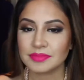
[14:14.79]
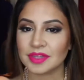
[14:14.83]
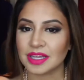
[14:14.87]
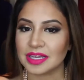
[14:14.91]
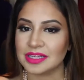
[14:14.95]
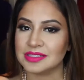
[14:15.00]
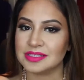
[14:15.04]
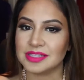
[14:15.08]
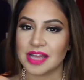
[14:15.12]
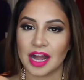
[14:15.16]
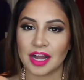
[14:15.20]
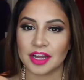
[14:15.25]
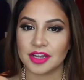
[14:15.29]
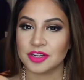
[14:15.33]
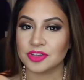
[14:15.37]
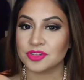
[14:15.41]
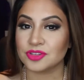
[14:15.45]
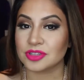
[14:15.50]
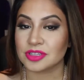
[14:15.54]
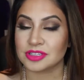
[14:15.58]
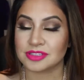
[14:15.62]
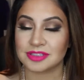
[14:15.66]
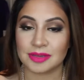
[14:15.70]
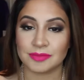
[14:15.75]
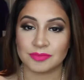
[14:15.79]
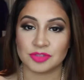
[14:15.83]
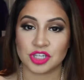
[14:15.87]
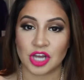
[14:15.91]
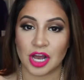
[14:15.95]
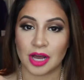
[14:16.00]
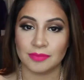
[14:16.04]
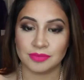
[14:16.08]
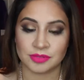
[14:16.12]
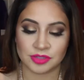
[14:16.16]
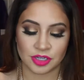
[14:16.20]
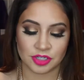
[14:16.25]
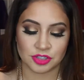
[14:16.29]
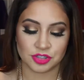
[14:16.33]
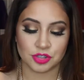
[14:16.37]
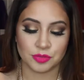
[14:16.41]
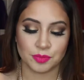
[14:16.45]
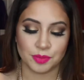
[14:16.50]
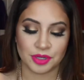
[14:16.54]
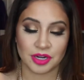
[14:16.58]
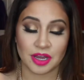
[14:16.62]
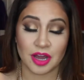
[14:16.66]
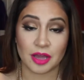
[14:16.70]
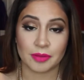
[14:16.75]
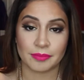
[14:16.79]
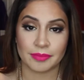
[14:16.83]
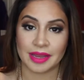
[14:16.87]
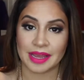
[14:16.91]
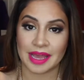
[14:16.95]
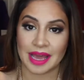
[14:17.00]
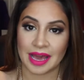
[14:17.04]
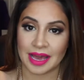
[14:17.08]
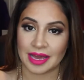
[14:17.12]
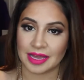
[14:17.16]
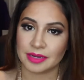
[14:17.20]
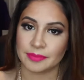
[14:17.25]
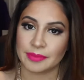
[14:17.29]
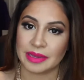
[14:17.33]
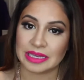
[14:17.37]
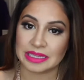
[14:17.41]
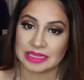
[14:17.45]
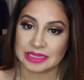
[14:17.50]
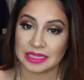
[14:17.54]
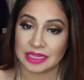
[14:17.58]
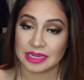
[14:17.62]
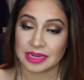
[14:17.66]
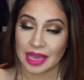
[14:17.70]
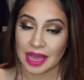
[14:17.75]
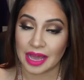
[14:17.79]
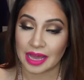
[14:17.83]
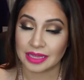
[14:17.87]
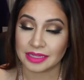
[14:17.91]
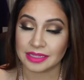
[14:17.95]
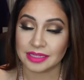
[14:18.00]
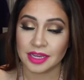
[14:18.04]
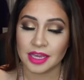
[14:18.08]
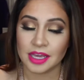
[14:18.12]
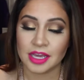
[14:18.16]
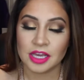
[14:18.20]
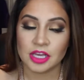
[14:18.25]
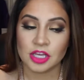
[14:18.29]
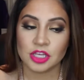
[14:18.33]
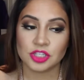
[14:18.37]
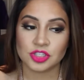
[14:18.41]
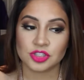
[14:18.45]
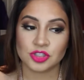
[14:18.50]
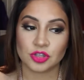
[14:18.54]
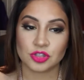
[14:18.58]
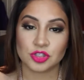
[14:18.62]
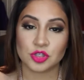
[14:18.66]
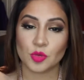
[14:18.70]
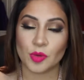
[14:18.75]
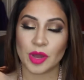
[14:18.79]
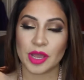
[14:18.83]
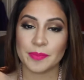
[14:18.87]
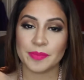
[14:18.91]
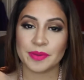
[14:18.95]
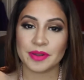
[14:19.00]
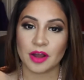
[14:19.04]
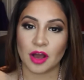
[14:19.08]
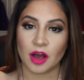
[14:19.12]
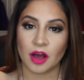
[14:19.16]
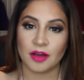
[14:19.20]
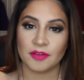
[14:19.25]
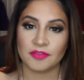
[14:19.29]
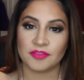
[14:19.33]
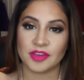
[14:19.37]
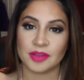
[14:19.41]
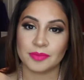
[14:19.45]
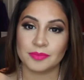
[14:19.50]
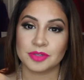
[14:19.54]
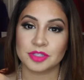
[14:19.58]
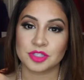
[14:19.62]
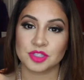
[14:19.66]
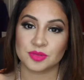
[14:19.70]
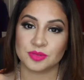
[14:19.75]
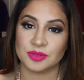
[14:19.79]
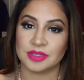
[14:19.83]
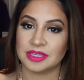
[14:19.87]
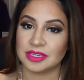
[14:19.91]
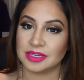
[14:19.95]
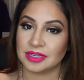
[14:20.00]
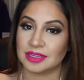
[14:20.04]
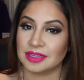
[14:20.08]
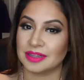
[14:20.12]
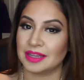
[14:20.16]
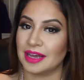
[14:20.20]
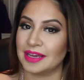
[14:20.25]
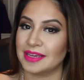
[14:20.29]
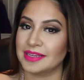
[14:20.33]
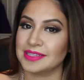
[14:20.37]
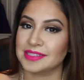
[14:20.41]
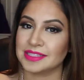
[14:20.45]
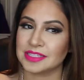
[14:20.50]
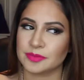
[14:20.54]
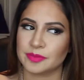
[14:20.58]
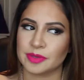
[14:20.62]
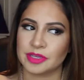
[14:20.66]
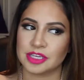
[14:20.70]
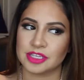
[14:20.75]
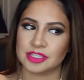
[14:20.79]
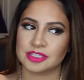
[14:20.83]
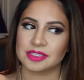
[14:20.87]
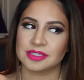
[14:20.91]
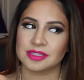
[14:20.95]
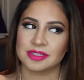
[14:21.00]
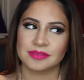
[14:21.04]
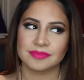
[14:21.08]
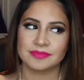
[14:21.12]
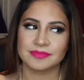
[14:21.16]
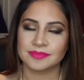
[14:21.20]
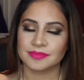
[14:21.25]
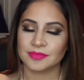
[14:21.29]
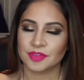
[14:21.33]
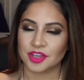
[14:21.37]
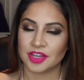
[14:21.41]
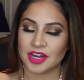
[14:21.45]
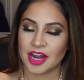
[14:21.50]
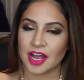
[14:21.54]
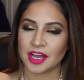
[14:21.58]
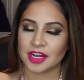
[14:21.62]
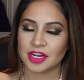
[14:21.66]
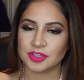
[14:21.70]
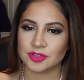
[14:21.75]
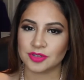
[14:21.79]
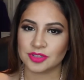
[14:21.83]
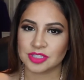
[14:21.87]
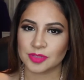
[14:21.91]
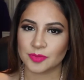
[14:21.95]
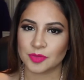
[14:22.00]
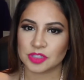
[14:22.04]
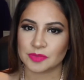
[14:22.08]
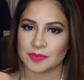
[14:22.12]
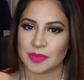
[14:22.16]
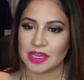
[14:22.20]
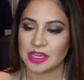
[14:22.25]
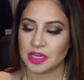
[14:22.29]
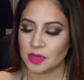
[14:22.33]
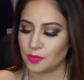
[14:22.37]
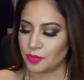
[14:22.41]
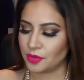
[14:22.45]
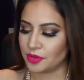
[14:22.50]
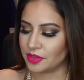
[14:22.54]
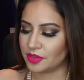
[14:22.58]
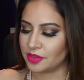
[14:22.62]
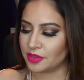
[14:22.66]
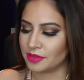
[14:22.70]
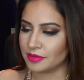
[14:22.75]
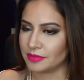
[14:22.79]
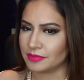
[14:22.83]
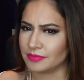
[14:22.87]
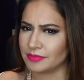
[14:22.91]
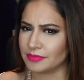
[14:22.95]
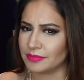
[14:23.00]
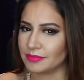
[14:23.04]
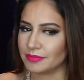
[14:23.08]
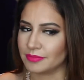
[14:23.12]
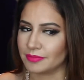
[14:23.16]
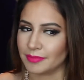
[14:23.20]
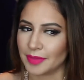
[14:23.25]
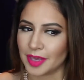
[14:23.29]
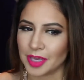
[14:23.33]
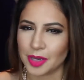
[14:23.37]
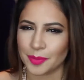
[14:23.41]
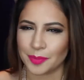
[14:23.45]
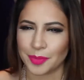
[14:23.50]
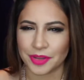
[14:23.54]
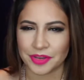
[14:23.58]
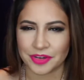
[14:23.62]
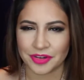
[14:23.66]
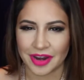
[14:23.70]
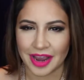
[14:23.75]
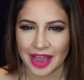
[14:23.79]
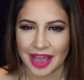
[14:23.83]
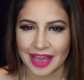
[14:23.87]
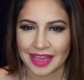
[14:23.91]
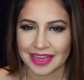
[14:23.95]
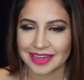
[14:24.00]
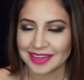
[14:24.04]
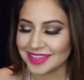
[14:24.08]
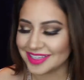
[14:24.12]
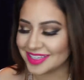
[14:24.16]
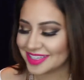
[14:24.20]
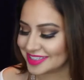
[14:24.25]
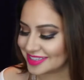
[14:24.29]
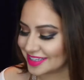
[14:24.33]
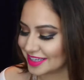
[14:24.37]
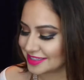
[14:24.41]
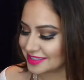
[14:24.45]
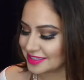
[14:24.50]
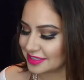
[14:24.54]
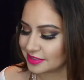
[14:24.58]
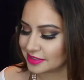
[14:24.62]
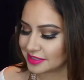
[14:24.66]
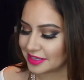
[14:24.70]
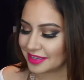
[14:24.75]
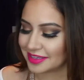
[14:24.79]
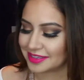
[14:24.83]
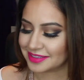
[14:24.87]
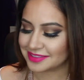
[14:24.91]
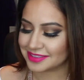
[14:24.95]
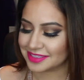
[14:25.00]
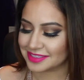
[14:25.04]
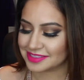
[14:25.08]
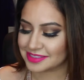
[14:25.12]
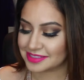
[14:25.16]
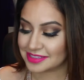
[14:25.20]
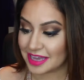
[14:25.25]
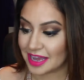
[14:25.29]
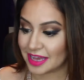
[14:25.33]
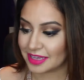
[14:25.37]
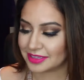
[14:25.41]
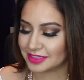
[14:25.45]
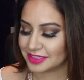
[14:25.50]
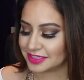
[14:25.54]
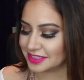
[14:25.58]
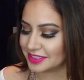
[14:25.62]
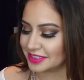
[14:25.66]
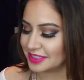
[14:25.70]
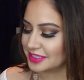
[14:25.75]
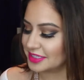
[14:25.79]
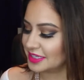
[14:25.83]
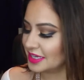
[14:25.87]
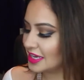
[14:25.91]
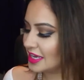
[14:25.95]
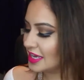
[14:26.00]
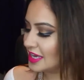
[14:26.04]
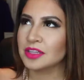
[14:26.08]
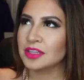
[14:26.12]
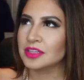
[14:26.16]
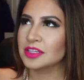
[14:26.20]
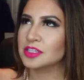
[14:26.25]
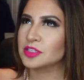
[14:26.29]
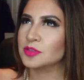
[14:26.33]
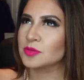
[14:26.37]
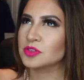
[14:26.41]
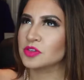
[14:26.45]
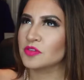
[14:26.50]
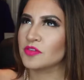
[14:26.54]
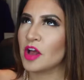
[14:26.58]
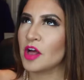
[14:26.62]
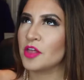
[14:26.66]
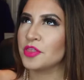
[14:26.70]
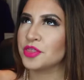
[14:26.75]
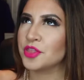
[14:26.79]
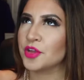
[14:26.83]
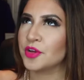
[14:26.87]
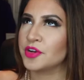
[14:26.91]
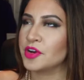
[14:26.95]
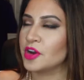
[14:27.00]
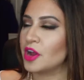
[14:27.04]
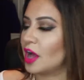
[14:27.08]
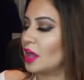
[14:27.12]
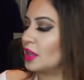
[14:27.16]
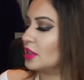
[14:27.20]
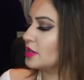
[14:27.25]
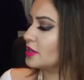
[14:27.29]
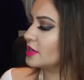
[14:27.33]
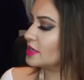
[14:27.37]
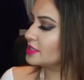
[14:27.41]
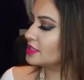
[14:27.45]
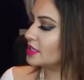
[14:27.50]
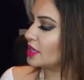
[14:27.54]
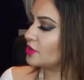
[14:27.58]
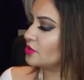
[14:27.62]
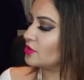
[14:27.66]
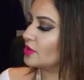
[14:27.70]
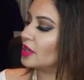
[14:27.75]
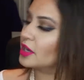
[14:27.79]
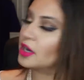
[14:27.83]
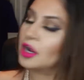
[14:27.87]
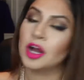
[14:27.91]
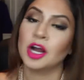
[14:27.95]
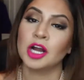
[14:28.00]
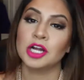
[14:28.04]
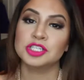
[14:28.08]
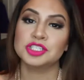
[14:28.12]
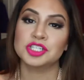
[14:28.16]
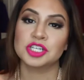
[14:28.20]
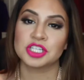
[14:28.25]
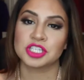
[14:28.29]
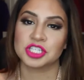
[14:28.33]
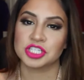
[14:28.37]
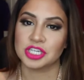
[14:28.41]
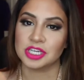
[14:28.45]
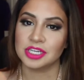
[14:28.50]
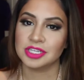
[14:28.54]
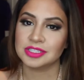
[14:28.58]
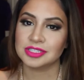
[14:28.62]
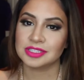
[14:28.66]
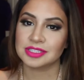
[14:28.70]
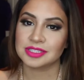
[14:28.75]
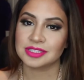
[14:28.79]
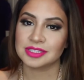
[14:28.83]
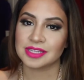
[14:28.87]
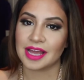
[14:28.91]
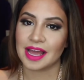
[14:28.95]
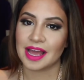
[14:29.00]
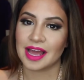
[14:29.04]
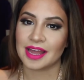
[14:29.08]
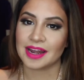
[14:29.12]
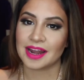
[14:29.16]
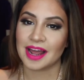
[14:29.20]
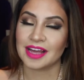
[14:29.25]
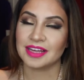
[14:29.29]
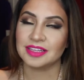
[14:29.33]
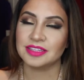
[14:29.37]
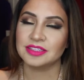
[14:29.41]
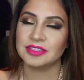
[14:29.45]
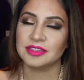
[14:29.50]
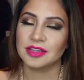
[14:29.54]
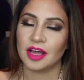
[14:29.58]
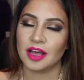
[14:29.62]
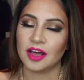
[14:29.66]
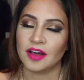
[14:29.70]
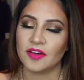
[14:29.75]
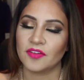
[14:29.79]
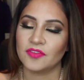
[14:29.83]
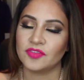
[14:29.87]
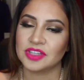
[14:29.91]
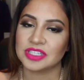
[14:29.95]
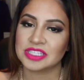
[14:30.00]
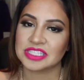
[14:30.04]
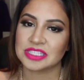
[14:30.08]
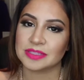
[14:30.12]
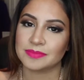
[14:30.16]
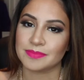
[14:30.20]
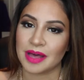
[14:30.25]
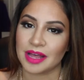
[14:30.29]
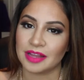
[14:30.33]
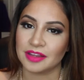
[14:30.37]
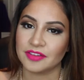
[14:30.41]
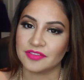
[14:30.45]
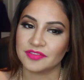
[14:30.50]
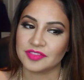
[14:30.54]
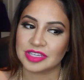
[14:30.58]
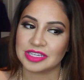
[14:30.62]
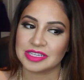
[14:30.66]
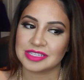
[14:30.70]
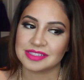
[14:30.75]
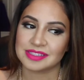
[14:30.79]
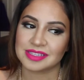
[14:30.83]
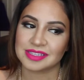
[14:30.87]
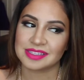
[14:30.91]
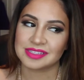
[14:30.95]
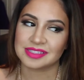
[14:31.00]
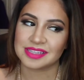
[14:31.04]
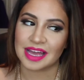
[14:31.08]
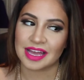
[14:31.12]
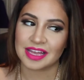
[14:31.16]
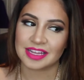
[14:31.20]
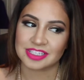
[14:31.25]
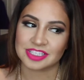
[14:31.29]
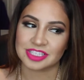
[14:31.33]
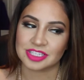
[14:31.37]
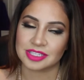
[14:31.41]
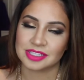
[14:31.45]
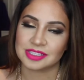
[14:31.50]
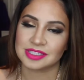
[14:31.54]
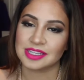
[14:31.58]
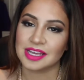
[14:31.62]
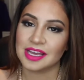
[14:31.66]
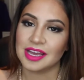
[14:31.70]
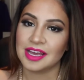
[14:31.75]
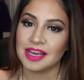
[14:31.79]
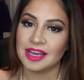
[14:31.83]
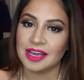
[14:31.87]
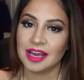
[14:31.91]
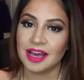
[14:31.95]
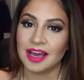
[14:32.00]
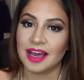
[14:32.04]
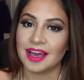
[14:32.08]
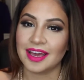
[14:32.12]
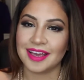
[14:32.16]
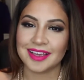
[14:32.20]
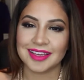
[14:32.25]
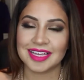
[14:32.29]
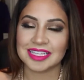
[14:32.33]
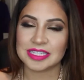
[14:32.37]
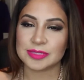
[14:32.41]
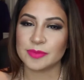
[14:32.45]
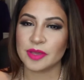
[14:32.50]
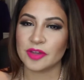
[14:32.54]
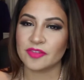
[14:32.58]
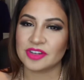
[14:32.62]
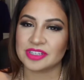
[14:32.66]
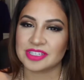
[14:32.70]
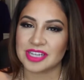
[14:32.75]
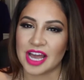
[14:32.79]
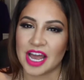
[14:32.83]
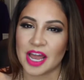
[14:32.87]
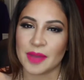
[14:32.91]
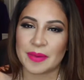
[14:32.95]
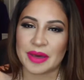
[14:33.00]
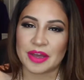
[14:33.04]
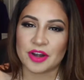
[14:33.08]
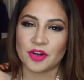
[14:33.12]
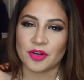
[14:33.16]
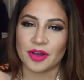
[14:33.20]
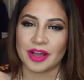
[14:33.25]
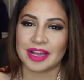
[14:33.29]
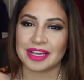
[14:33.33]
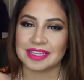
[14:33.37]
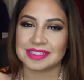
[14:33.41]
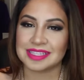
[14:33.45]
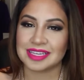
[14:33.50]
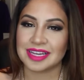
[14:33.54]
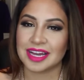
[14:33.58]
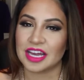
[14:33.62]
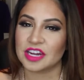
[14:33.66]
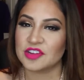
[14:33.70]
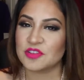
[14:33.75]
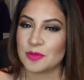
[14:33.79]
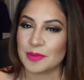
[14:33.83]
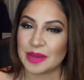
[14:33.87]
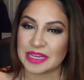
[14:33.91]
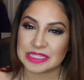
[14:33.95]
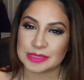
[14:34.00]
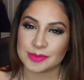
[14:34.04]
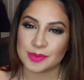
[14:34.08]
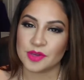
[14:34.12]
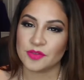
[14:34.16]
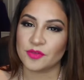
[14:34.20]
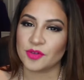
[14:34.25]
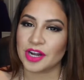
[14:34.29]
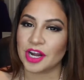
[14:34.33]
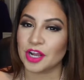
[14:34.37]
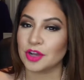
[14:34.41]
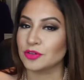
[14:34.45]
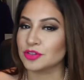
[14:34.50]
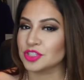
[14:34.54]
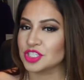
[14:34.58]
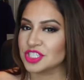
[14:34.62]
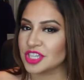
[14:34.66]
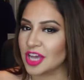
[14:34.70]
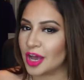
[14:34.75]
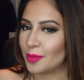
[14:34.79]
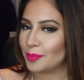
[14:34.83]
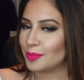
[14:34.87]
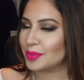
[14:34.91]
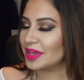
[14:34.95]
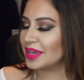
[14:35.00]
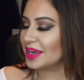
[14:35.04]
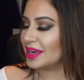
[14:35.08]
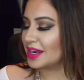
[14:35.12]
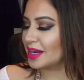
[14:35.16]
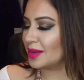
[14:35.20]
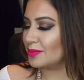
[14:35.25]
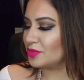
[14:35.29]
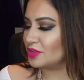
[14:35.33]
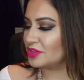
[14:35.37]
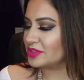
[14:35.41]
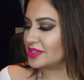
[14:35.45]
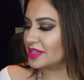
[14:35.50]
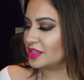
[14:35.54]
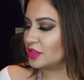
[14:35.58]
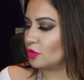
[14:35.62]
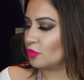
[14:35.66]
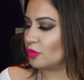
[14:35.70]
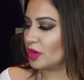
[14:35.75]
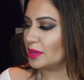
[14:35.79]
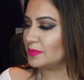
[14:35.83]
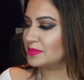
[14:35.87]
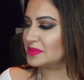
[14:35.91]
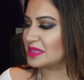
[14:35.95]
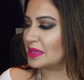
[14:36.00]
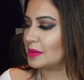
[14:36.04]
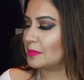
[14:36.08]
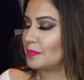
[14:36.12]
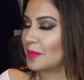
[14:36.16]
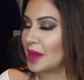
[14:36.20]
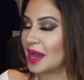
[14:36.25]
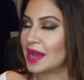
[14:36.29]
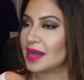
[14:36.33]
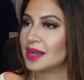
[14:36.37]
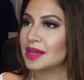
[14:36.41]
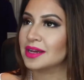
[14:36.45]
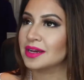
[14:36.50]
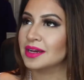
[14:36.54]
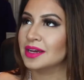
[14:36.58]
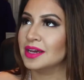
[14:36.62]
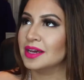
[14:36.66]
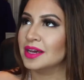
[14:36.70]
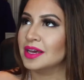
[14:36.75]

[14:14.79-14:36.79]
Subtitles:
it's not going to do the same job, so I do put it on my hand, my clean hand. So to wipe it off in between clients, because you're not going to do someone's makeup with makeup on your hand, that like does not look good. This was around $30 and you get 100 sheets, and I love the smell of these. The scent just, it gets me every time. I don't know, I guess it kind of reminds me of when I go shopping and I'm using the wipes at MAC.